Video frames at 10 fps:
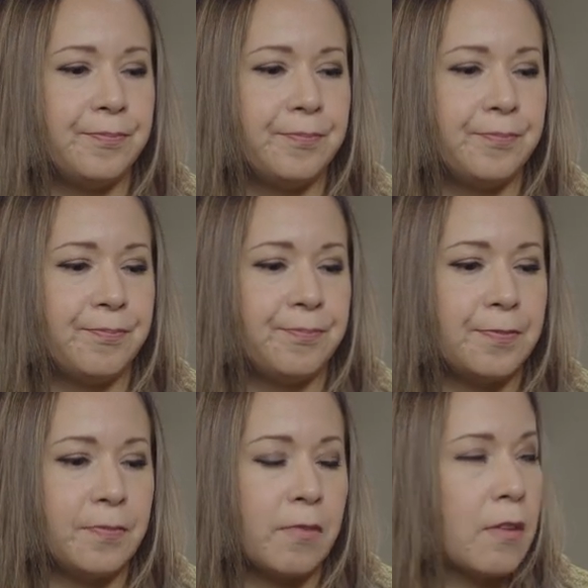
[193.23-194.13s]

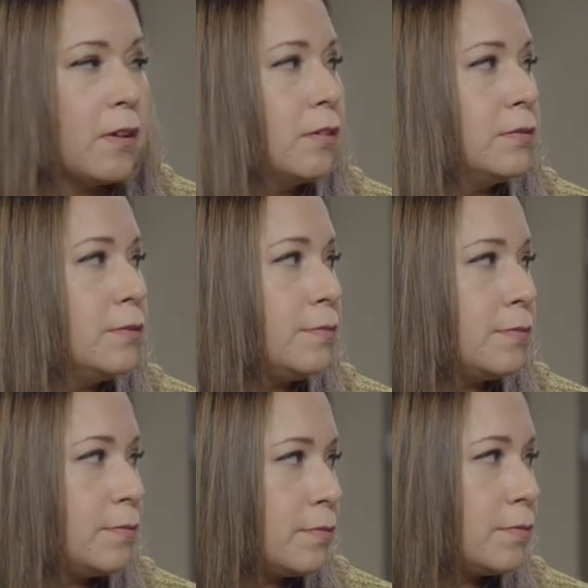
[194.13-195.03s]

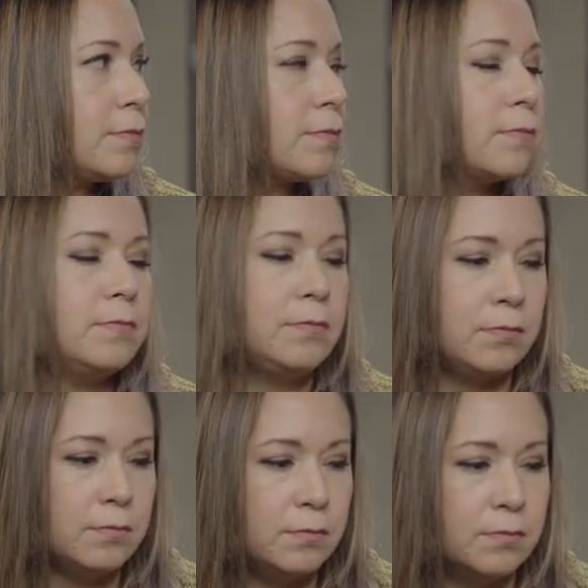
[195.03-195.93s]

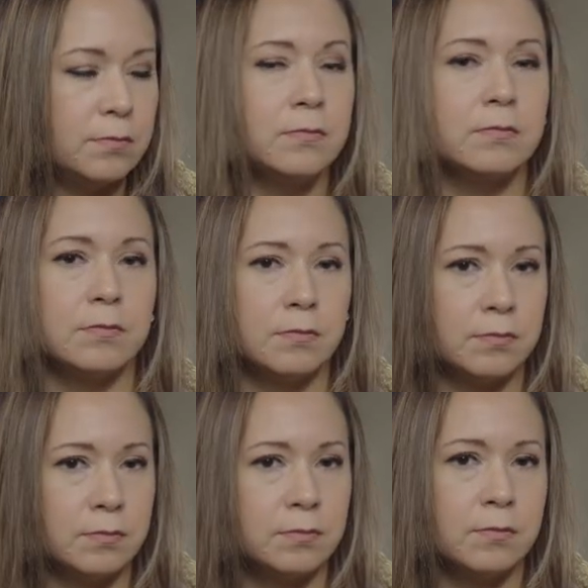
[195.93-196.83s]

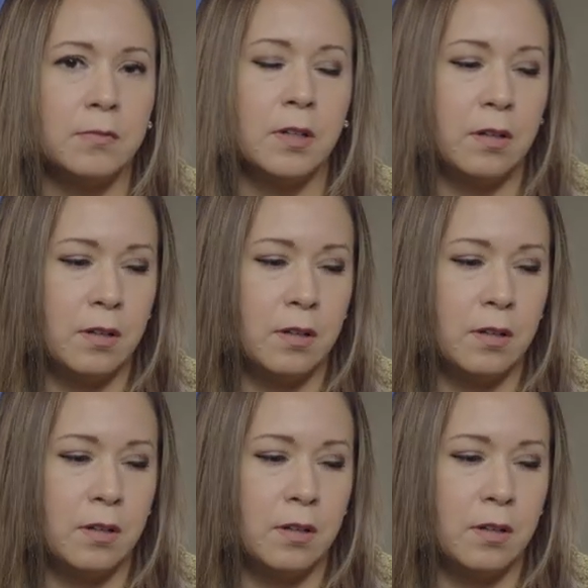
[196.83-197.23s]
The person shown says nothing.